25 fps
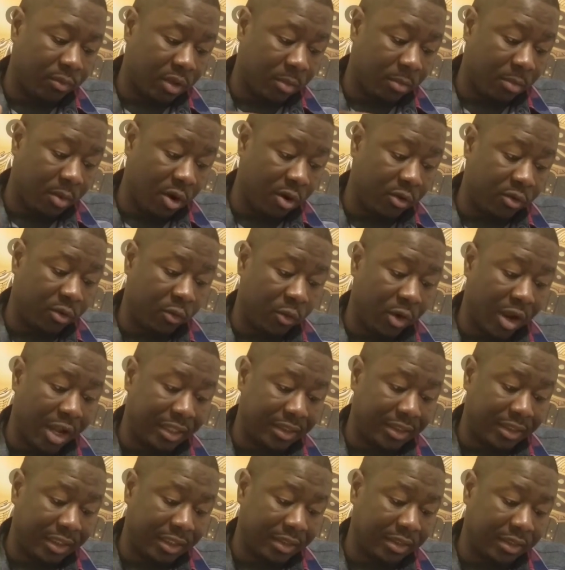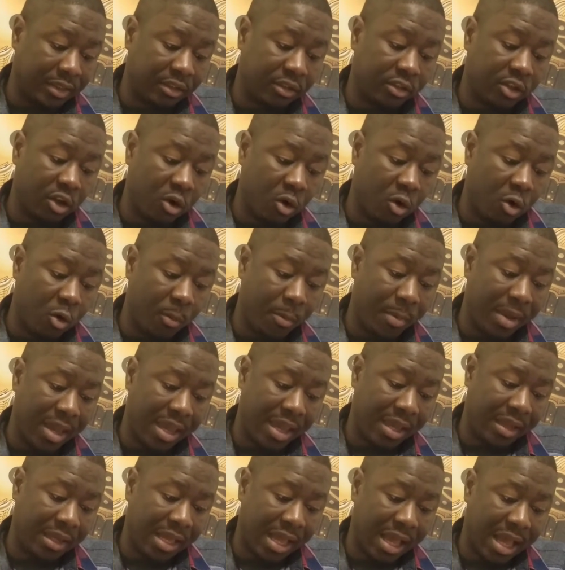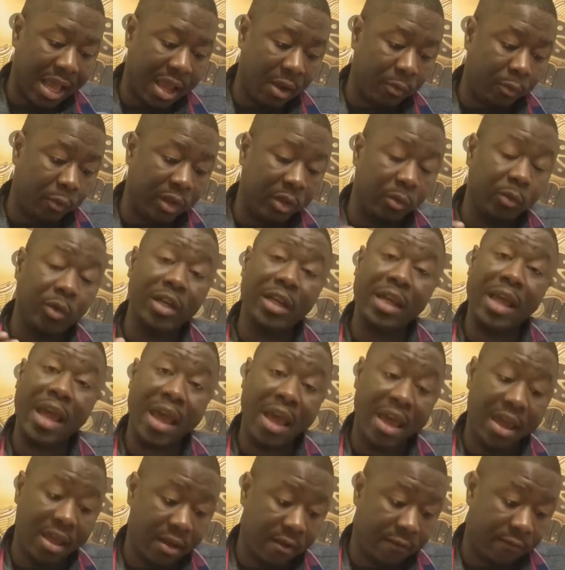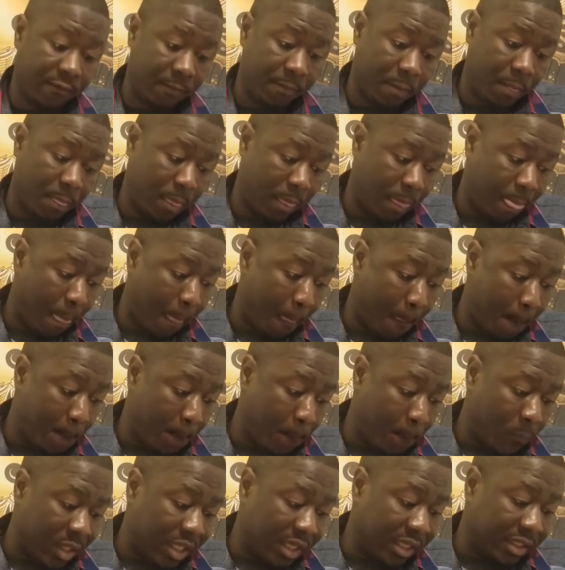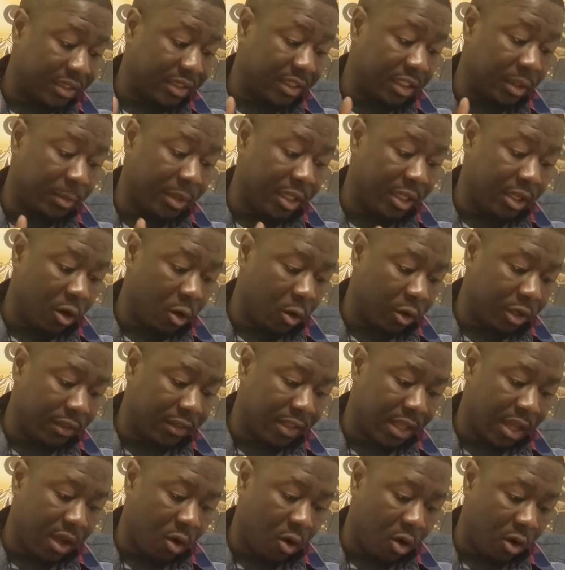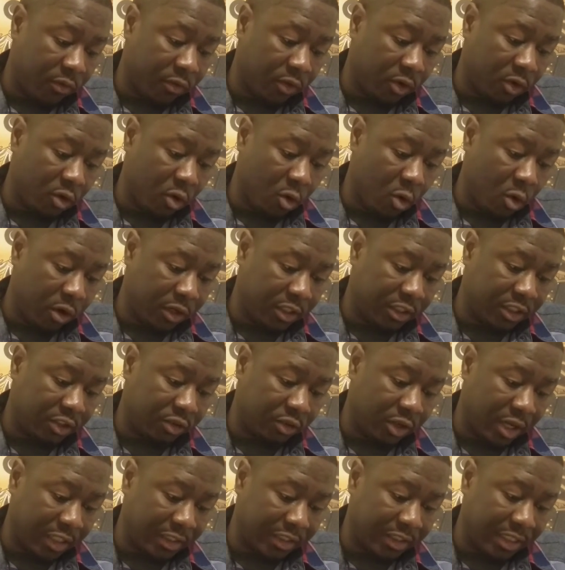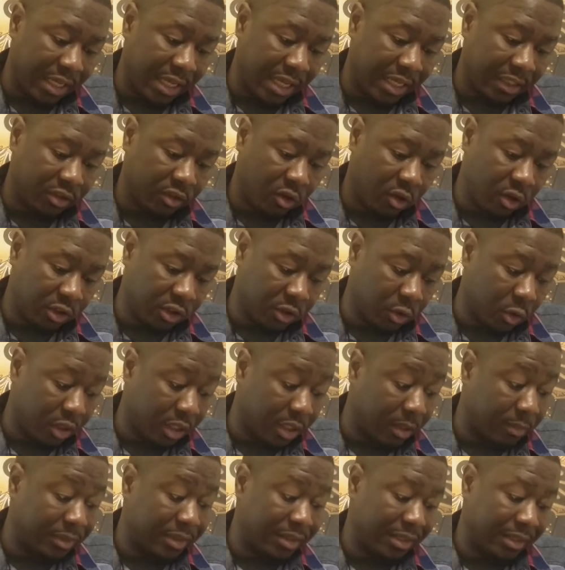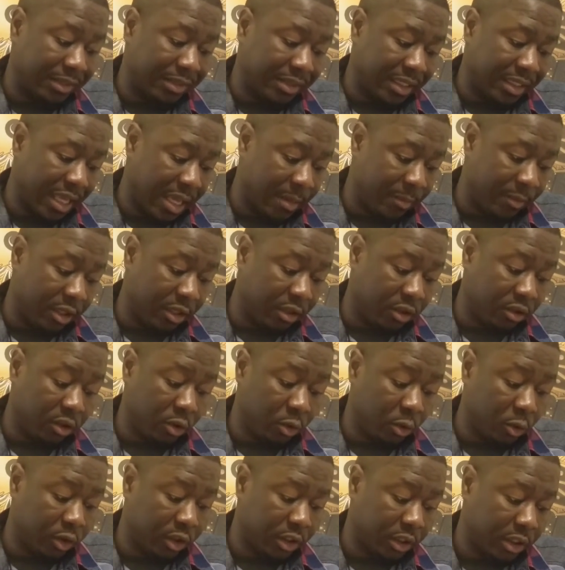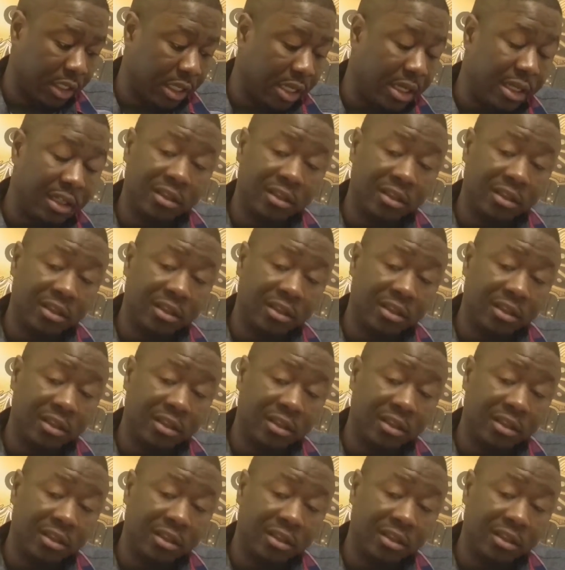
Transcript: birthright Jesus told mankind we would have. It should be noted that author Gordon Strachan has also come to the same conclusion.